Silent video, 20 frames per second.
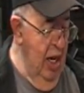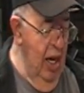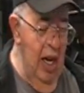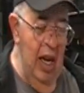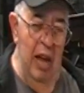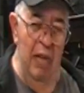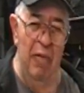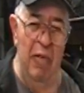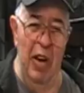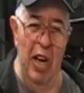
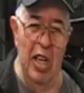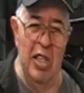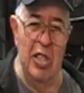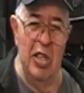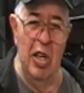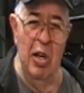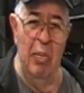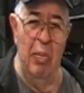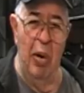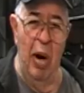If it is a
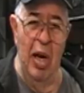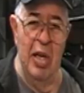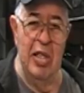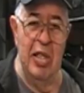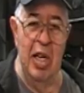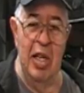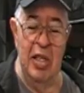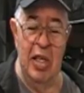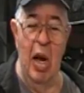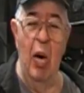good
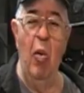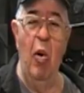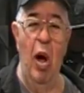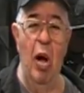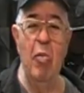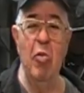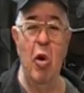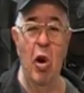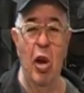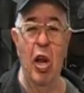process, well,
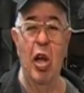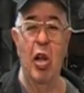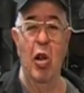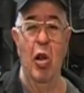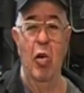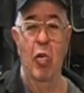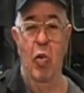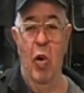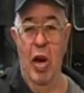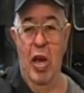I'm going to
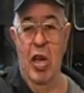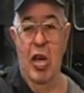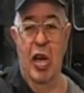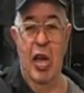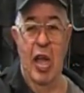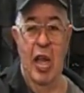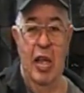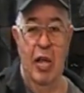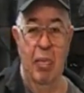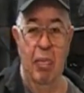include where you can
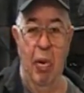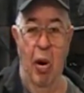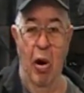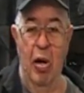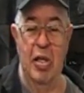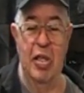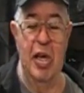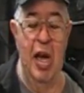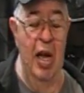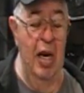get the
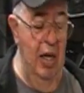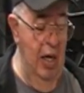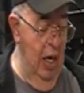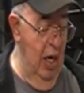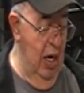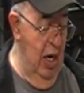parts at